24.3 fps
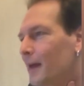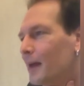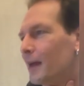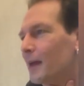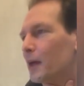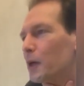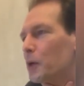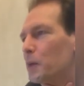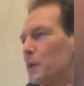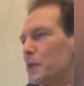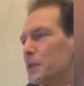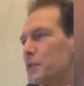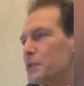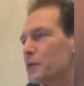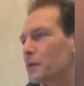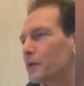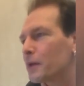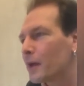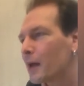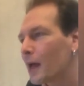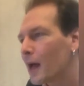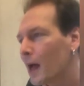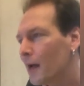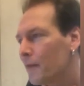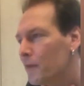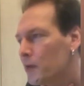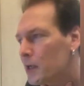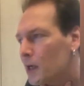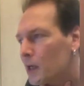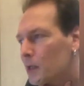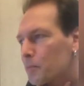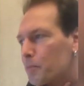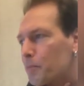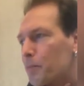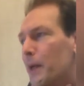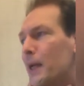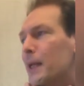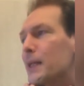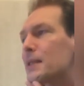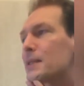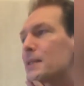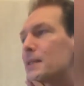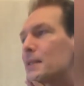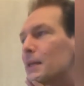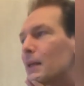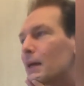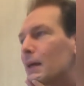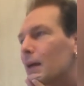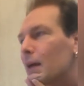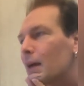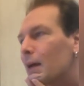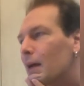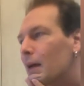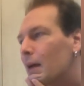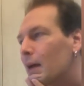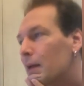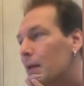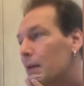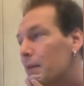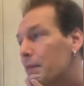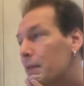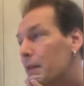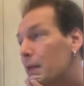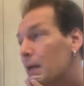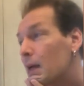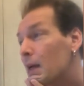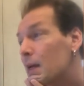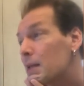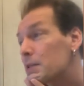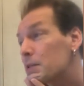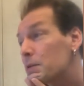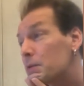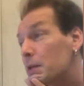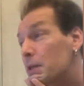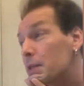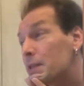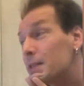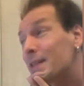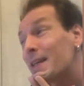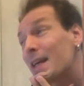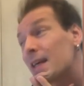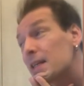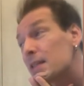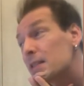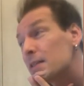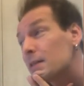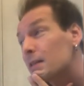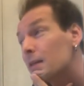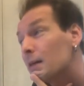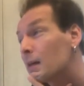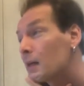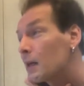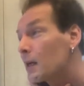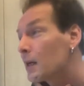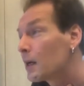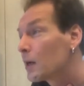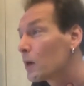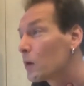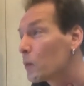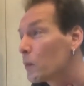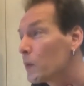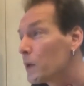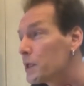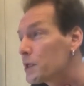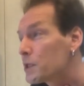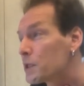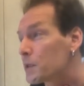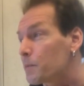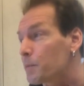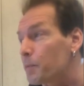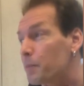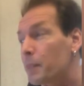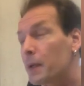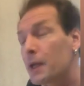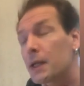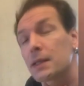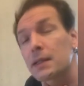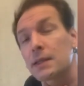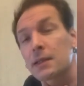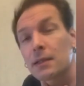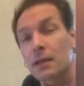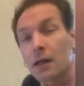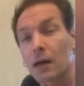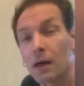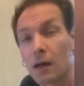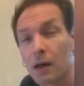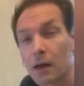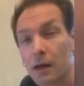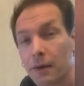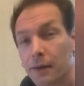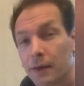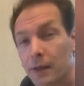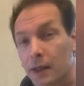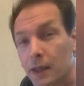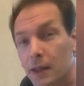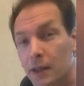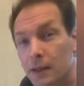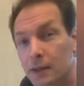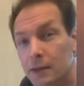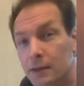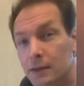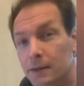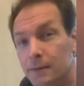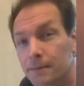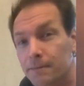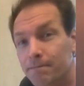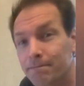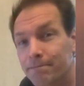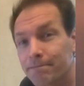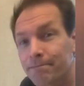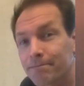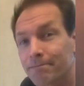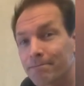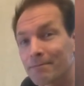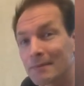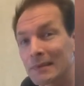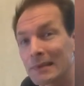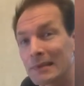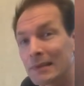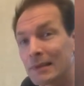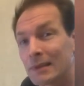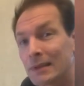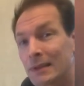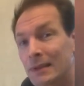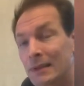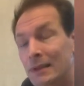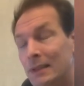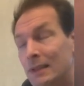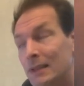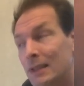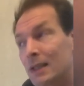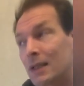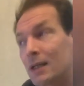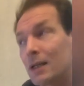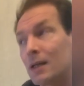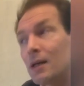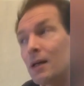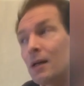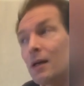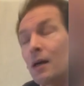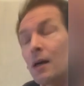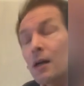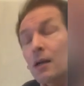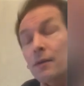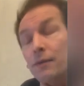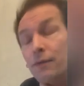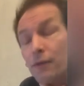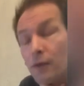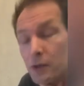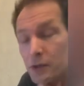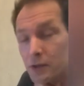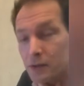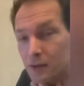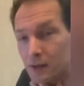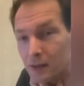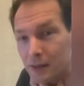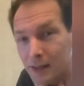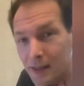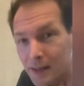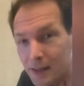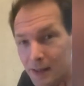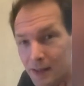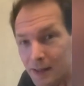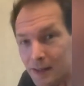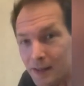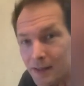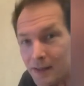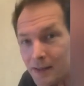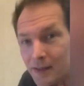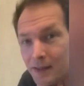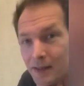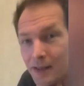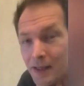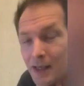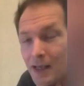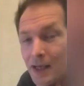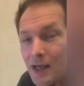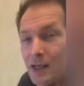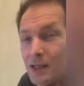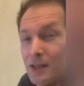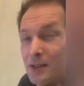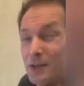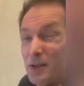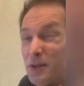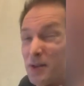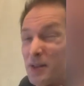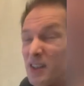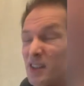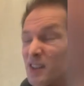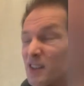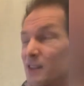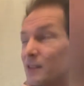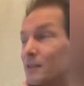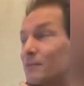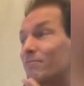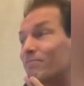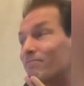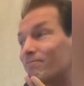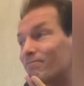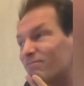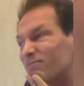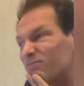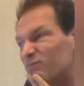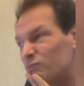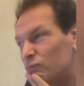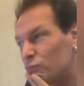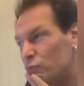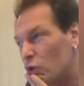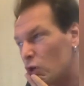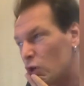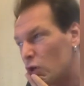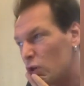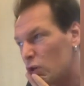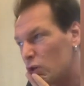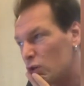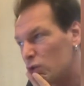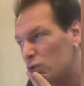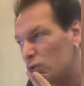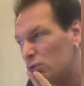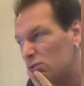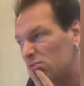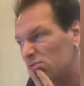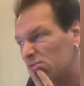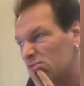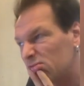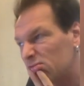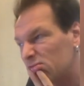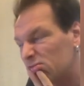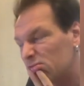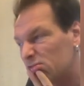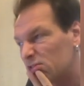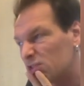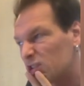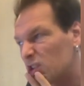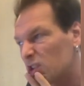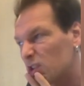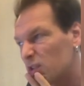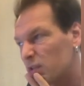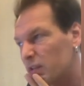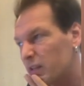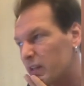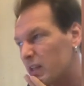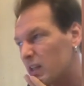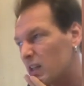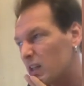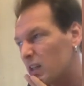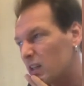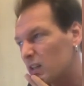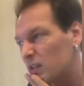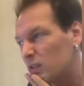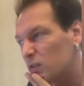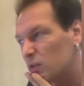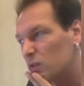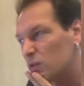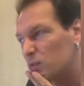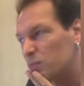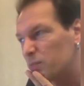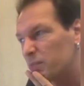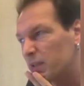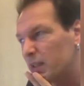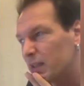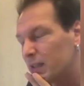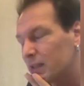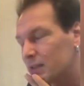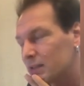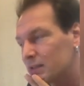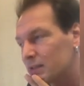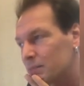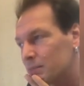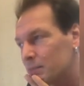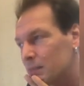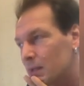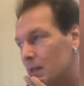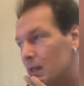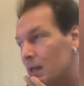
Question: have you got pets? And if the answer is yes, which pets are these? Unfortunately, the answer is no, so there are no pets.